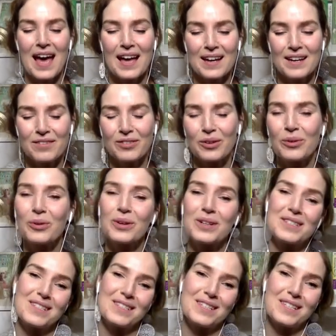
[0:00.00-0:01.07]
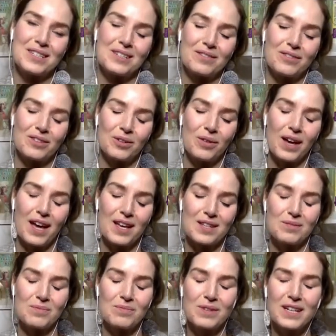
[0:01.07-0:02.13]
And of course, this interview
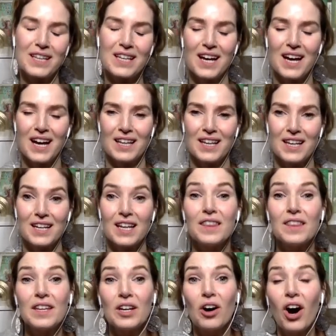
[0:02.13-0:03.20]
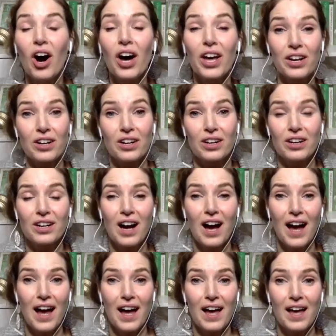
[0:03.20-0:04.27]
has really highlighted the honor
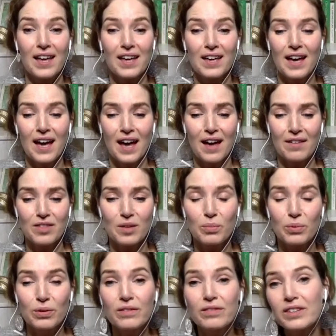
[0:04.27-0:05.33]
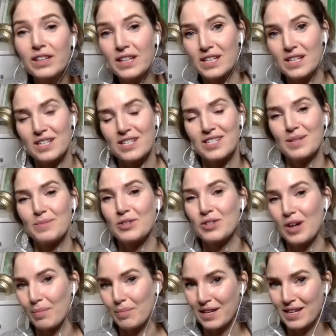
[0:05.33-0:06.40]
I have the privilege to be
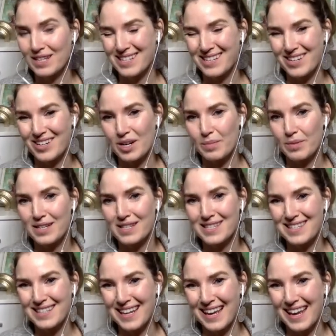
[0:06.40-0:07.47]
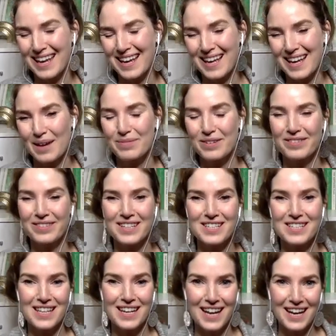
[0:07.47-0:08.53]
dropping into your earbuds today, a
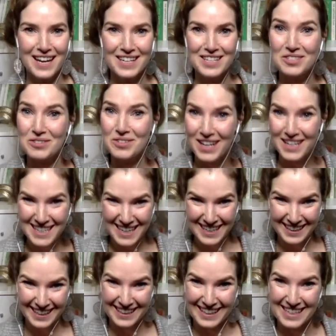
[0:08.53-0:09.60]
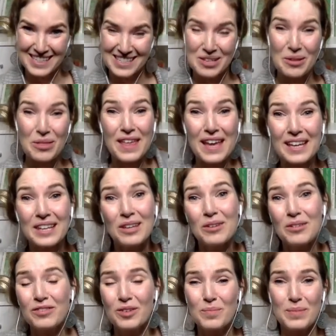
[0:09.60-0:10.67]
privilege that I do not take lightly. So thank you
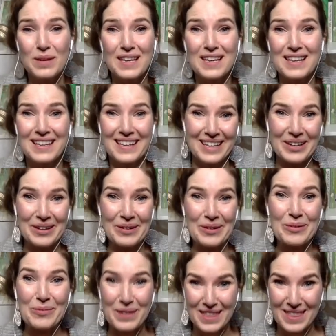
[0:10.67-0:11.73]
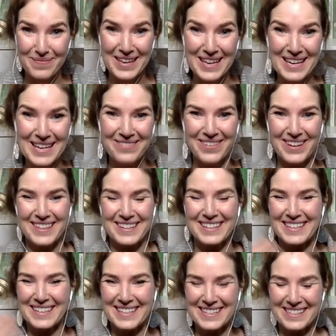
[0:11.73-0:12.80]
for being here with me, whether
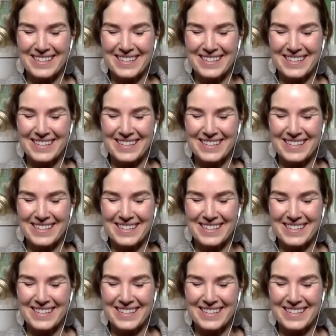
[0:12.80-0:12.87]
it is